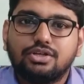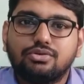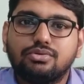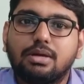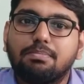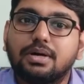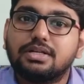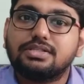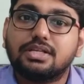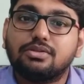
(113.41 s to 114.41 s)
to the
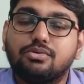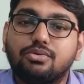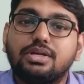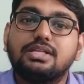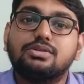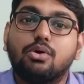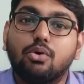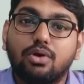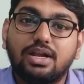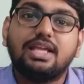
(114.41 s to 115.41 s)
person who is
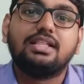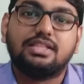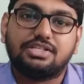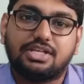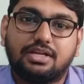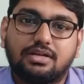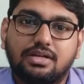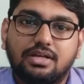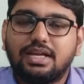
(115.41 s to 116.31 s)
holding the check.